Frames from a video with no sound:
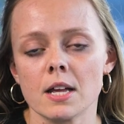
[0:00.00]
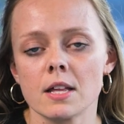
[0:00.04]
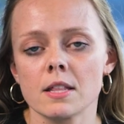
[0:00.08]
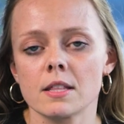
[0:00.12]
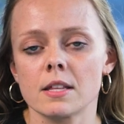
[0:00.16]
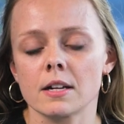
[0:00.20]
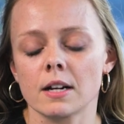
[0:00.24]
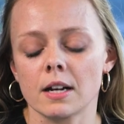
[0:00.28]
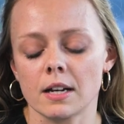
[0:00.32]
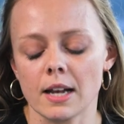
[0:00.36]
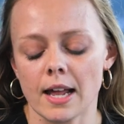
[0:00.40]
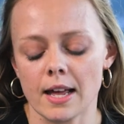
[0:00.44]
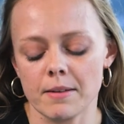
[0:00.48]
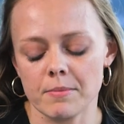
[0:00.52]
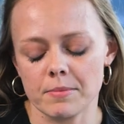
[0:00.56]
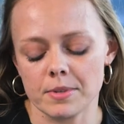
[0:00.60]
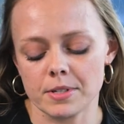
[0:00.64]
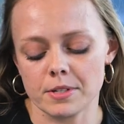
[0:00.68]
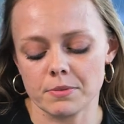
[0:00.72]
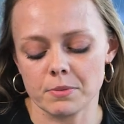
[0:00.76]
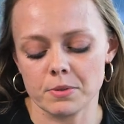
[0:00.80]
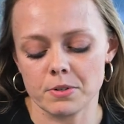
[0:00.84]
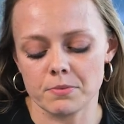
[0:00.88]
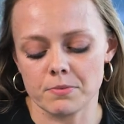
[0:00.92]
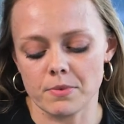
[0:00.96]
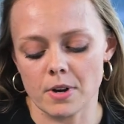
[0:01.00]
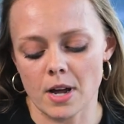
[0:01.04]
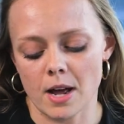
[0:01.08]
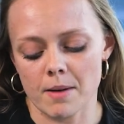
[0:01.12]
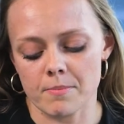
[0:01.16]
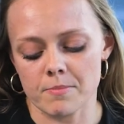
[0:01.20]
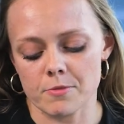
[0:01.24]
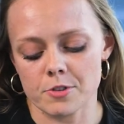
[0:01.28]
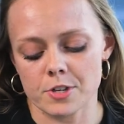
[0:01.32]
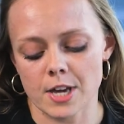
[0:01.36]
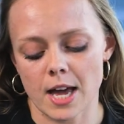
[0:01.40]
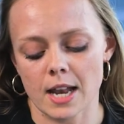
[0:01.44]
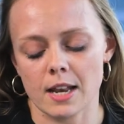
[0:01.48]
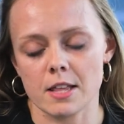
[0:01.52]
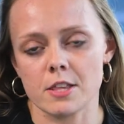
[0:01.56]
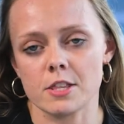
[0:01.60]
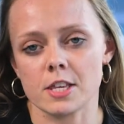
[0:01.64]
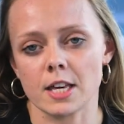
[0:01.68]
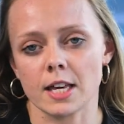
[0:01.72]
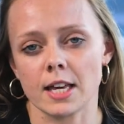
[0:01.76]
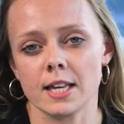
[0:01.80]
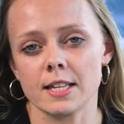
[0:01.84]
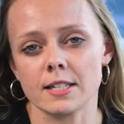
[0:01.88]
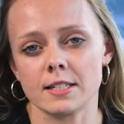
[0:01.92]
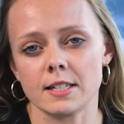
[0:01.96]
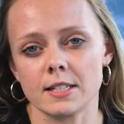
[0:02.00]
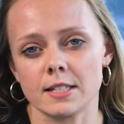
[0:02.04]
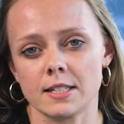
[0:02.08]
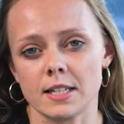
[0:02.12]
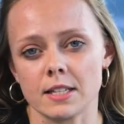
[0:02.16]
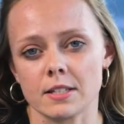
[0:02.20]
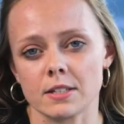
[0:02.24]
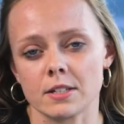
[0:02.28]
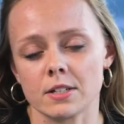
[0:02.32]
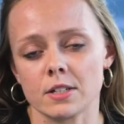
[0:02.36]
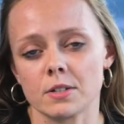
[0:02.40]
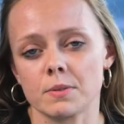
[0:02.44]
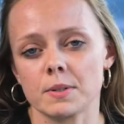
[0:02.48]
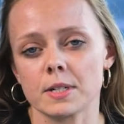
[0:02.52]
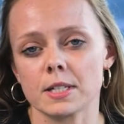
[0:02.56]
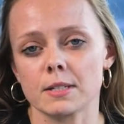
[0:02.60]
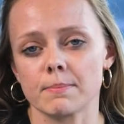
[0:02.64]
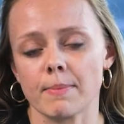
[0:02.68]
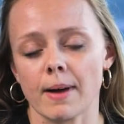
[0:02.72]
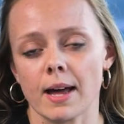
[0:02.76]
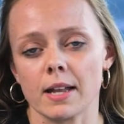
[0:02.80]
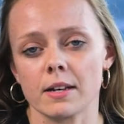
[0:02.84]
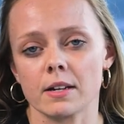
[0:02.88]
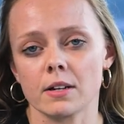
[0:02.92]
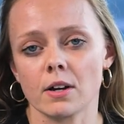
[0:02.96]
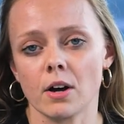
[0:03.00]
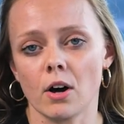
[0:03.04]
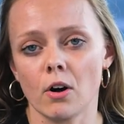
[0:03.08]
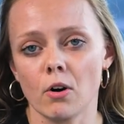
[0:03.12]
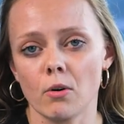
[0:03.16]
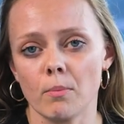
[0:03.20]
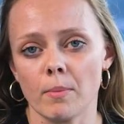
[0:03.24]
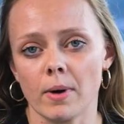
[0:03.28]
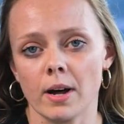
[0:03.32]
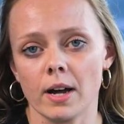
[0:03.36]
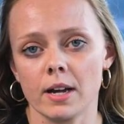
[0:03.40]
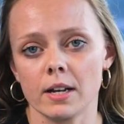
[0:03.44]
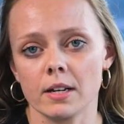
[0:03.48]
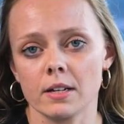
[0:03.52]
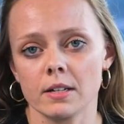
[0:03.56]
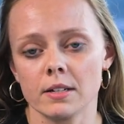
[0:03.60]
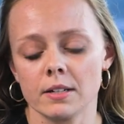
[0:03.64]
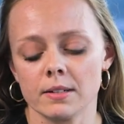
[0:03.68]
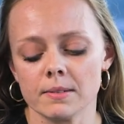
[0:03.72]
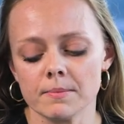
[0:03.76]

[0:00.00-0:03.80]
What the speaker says: the claimants were challenging his decision to expand a coal mine.